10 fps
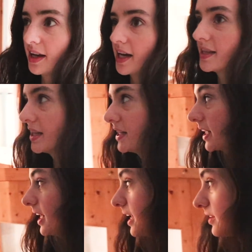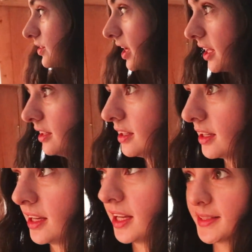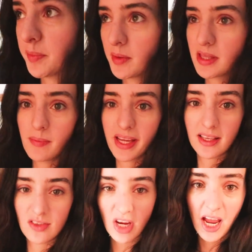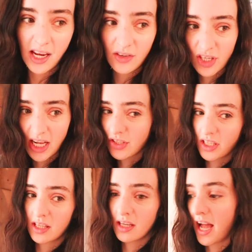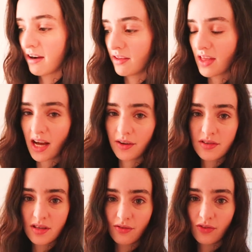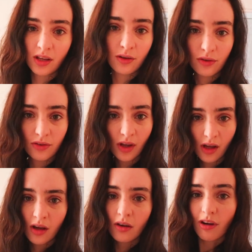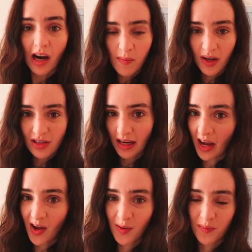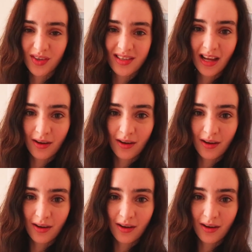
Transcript: And then the kitchen is probably the biggest change, and actually the area of the house that feels very much like home, which is